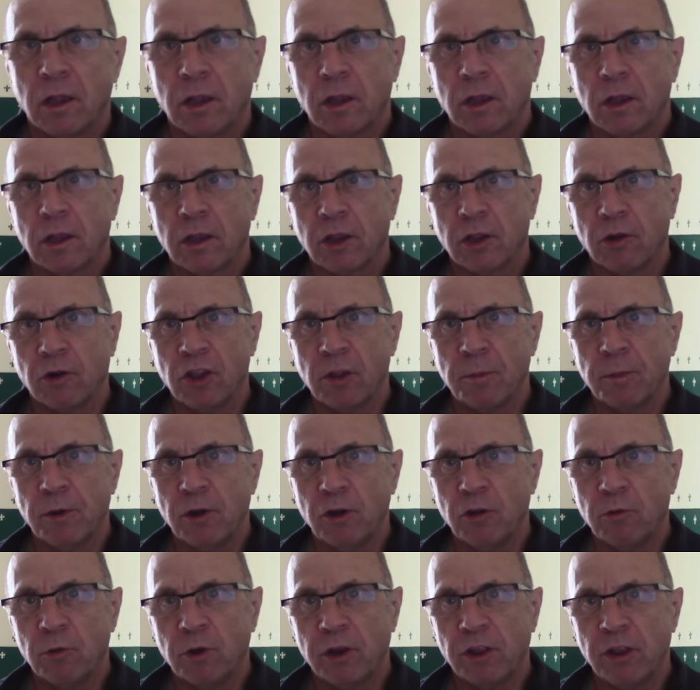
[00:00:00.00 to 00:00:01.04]
So I
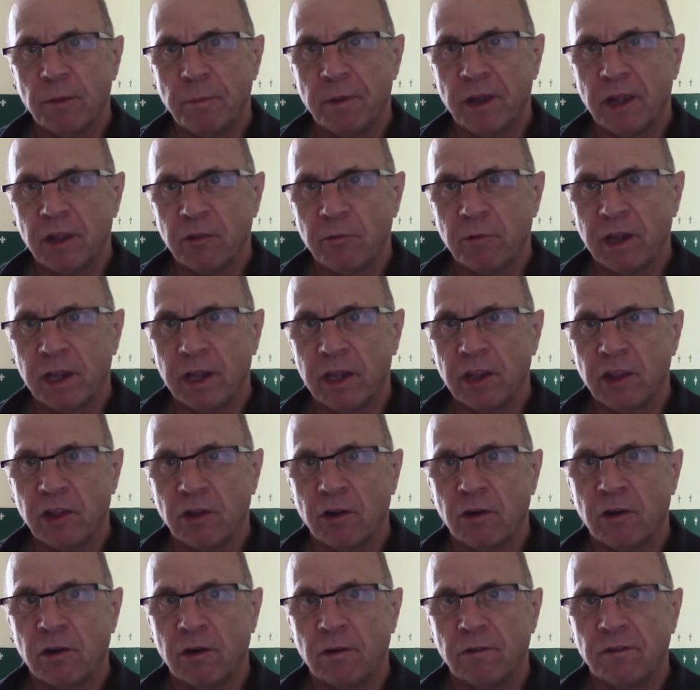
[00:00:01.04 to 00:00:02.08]
suppose one of the best ways
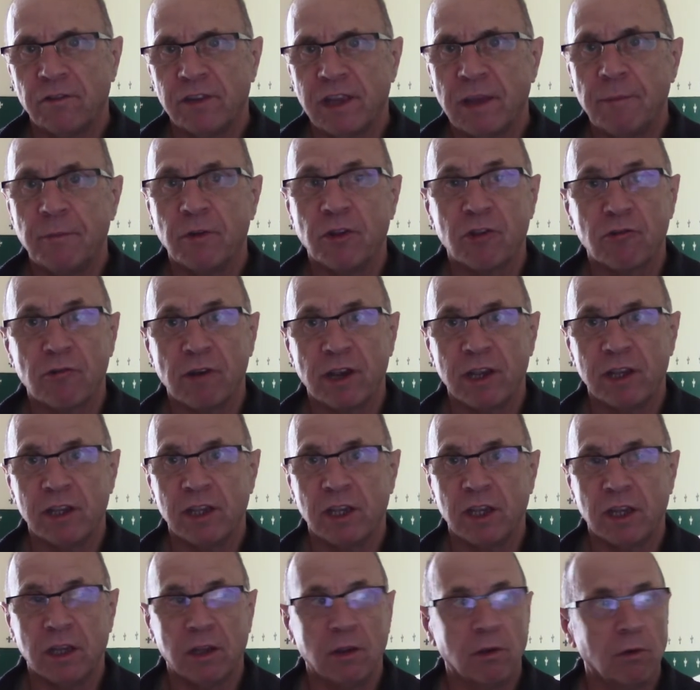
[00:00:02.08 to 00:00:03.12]
of
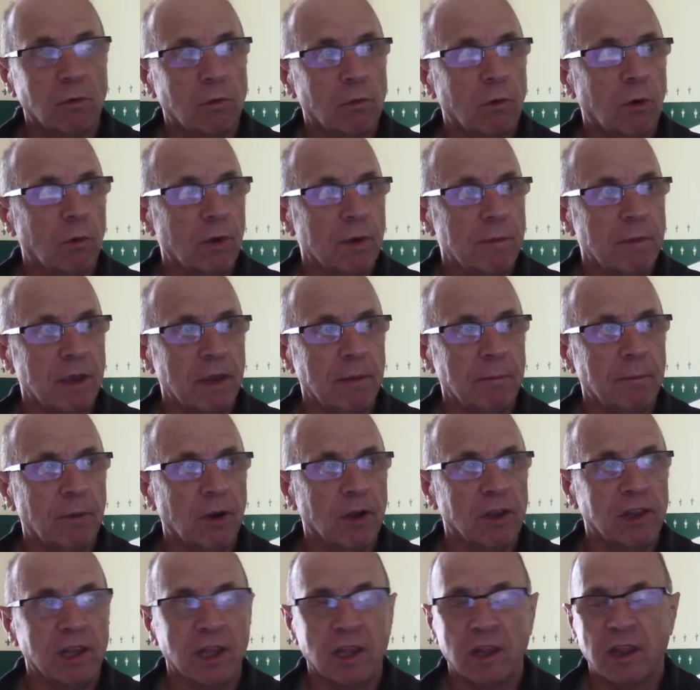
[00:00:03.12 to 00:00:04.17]
demonstrating what we mean by
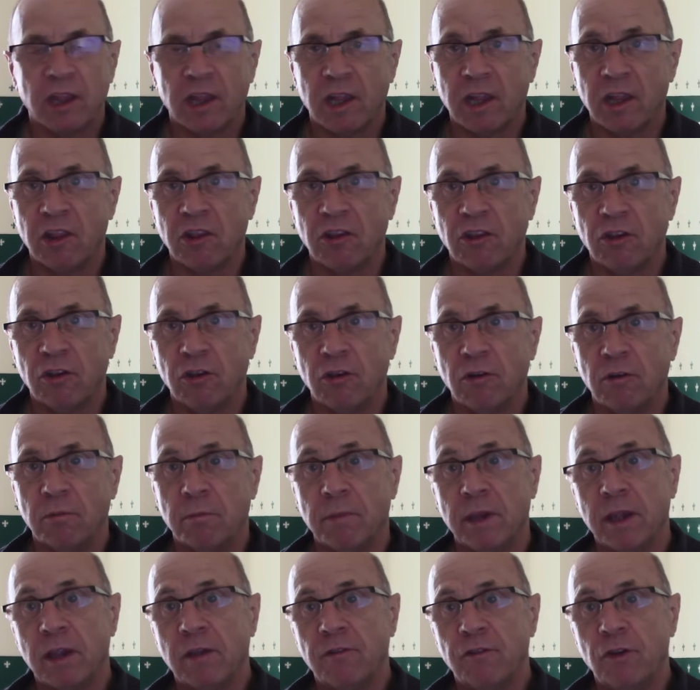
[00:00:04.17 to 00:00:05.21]
this is to
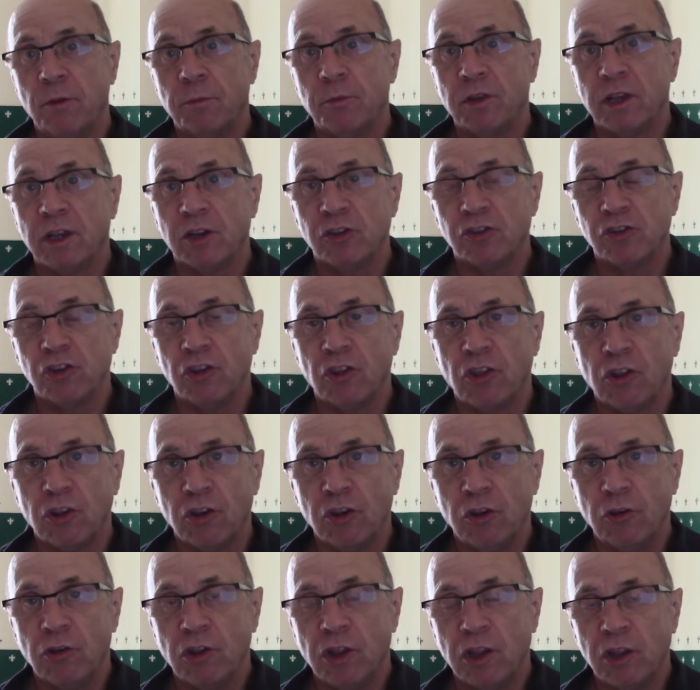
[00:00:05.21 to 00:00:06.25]
make a few predictions
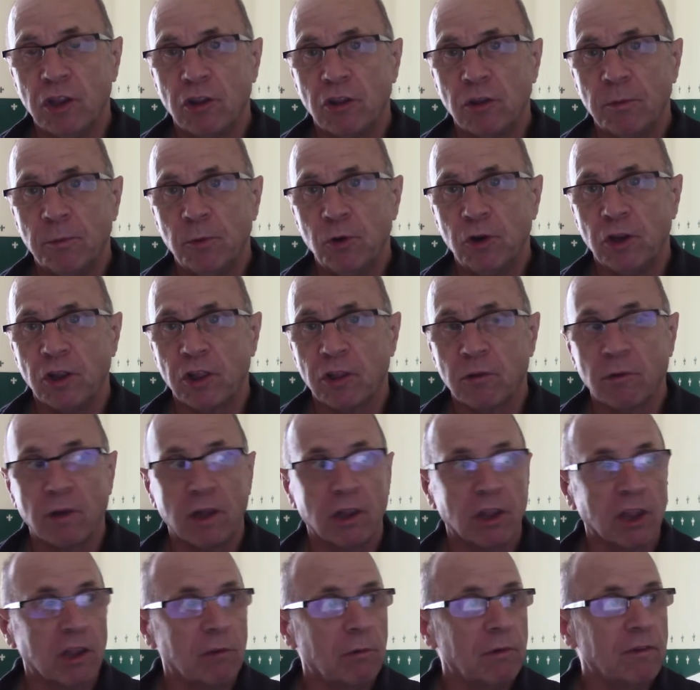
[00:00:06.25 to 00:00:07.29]
using the Punnett square.
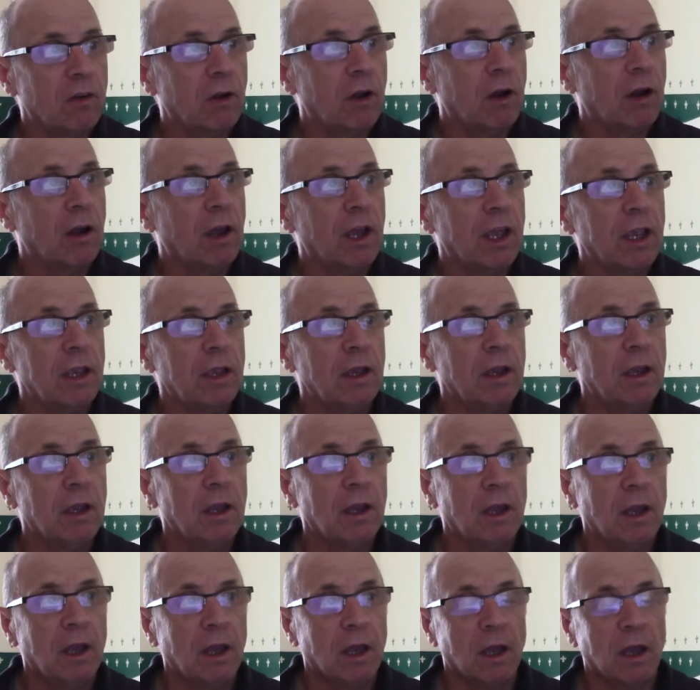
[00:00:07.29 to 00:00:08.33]
So we've got a
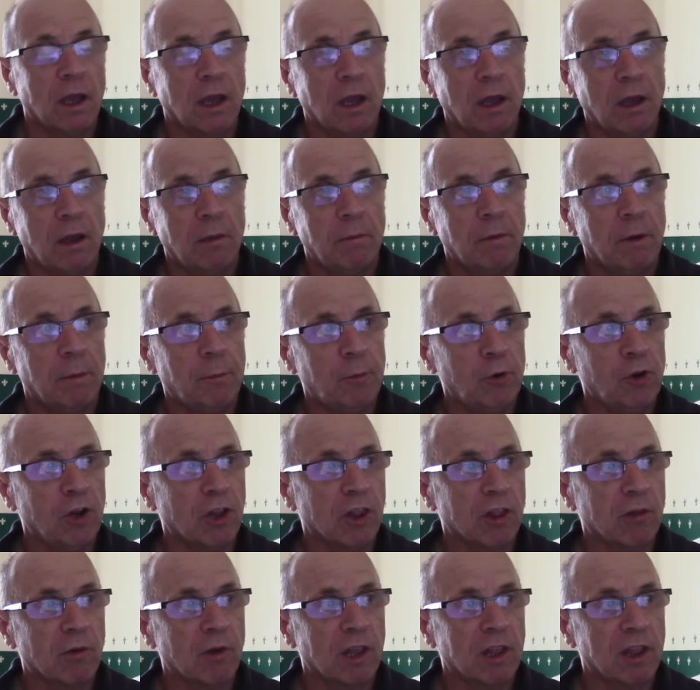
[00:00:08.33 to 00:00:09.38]
Punnett
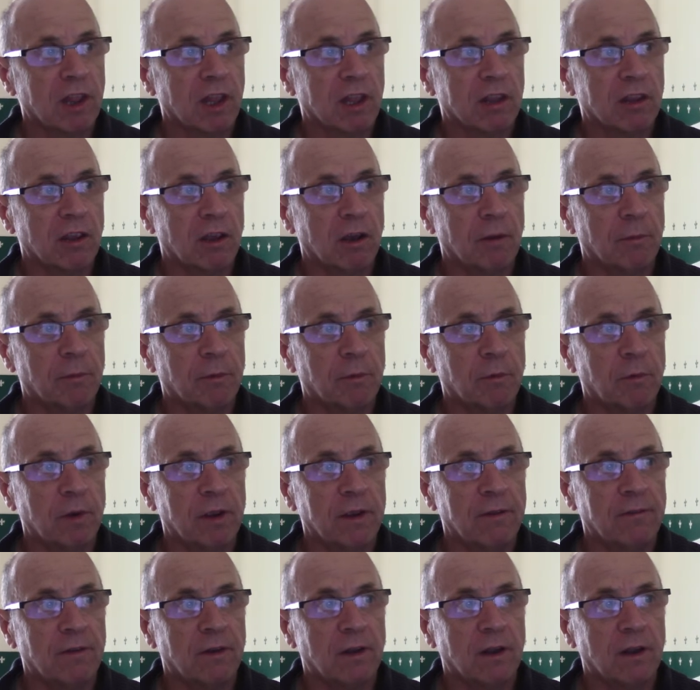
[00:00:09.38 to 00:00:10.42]
square set up with